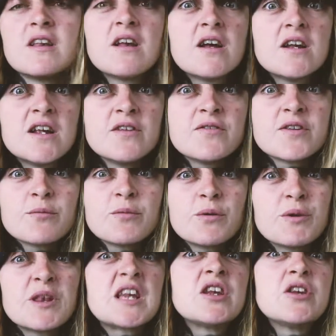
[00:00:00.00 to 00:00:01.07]
I live somewhere
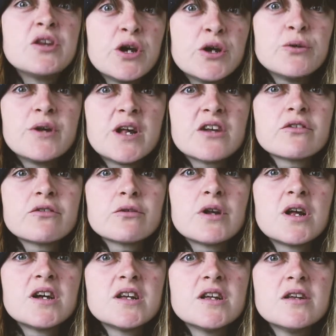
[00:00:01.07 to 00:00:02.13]
with no natural
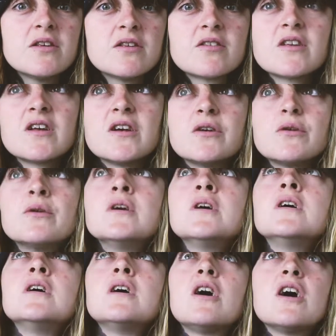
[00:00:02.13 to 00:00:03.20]
light, so
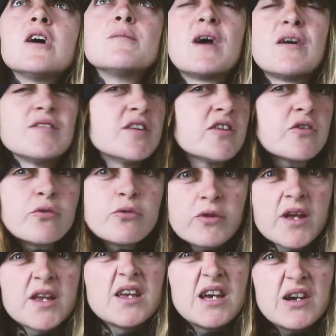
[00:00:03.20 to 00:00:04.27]
I'm having to
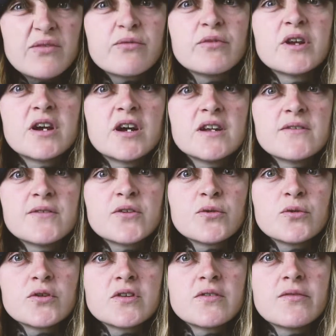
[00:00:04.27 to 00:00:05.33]
create every kind of
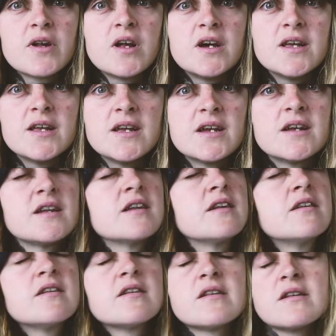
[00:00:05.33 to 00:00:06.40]
source of light,
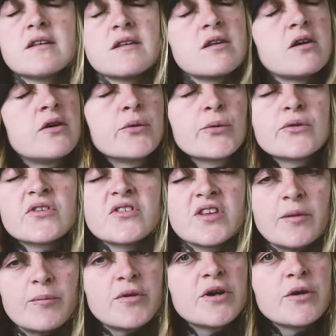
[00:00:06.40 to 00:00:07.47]
and the whole
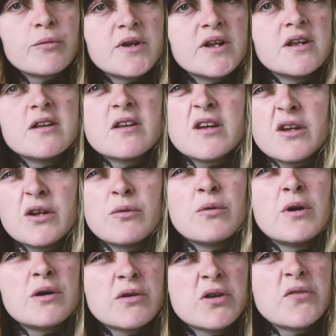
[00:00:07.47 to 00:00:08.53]
sit by a window
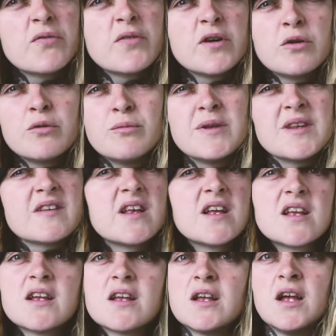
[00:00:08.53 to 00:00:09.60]
while you film is
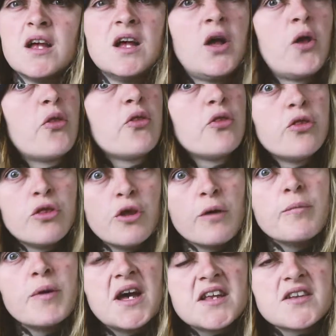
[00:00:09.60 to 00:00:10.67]
like
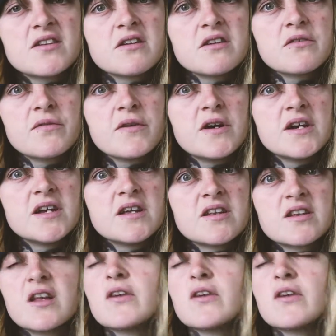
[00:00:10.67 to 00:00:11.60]
the best advice.